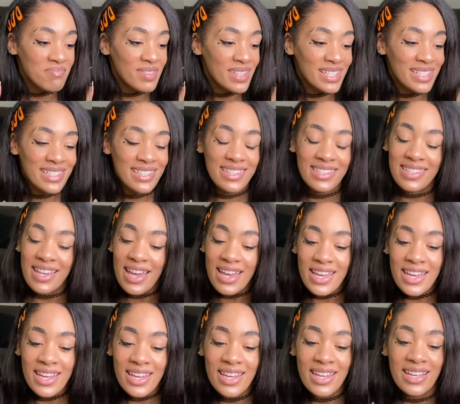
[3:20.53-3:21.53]

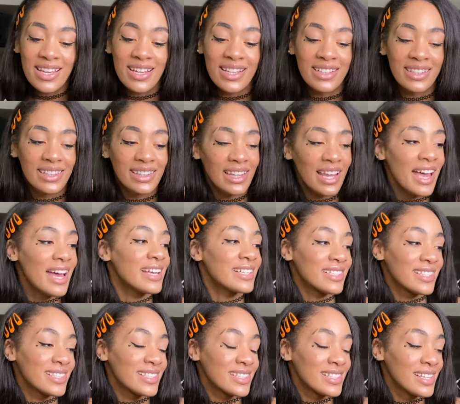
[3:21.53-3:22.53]
Say
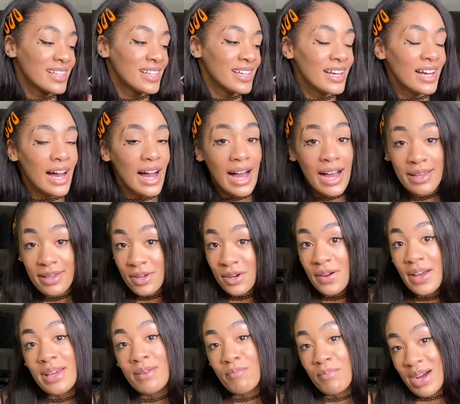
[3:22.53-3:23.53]
less. I go
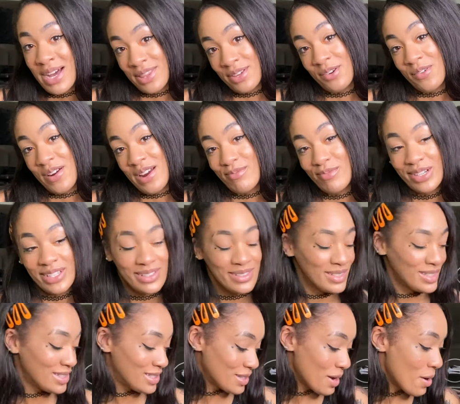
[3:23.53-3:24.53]
ahead and buy the gray one.
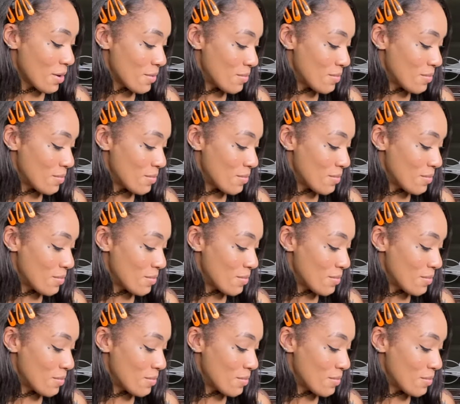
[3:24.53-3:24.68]
So.